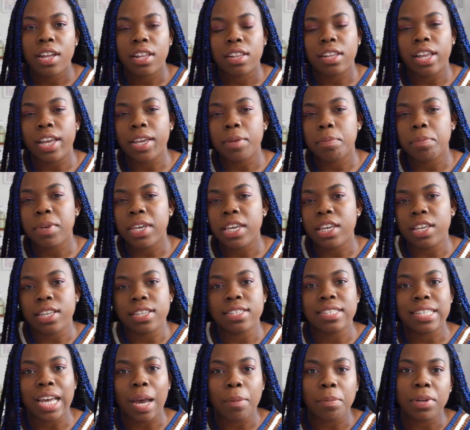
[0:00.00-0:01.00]
like being
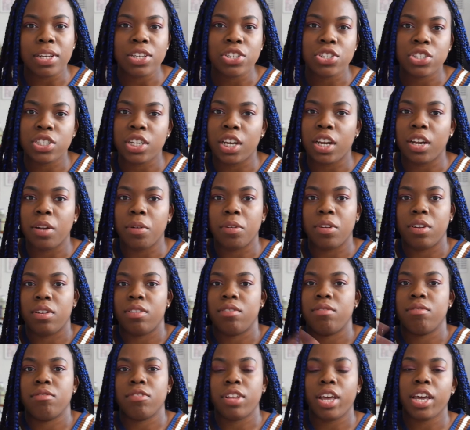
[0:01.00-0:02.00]
established in
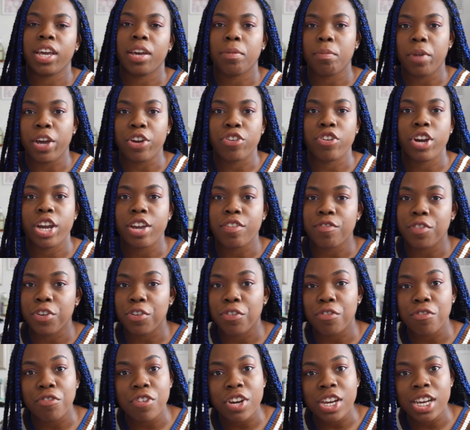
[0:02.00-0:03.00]
like my creative
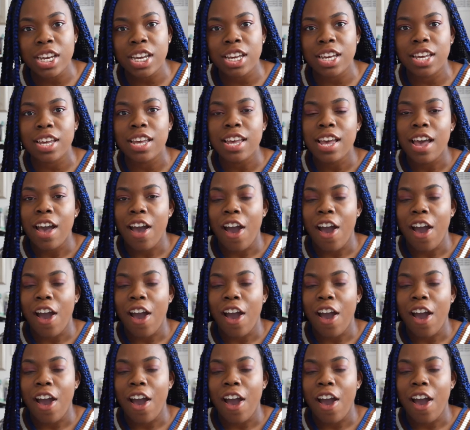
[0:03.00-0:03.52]
career,